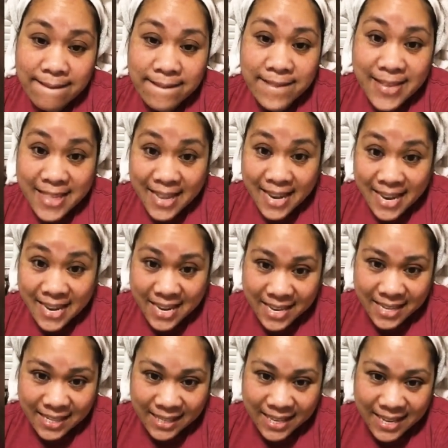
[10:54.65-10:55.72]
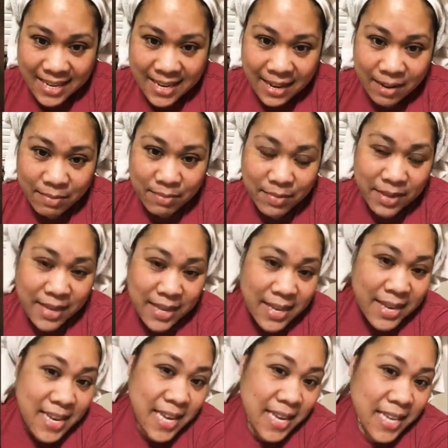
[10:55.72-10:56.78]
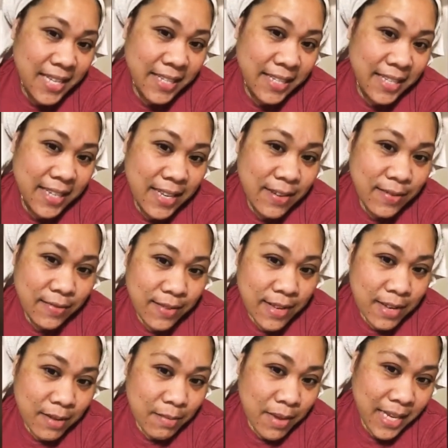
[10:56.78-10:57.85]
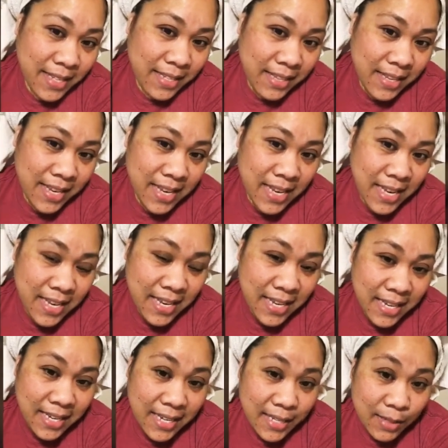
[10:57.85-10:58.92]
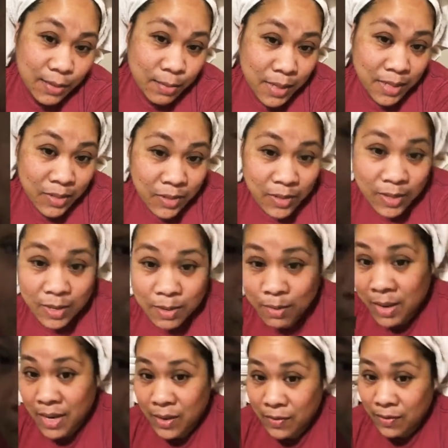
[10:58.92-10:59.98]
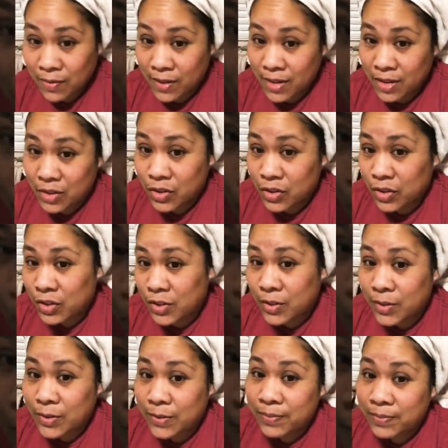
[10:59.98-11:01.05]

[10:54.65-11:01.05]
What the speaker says: nap is giving my skin, especially my facial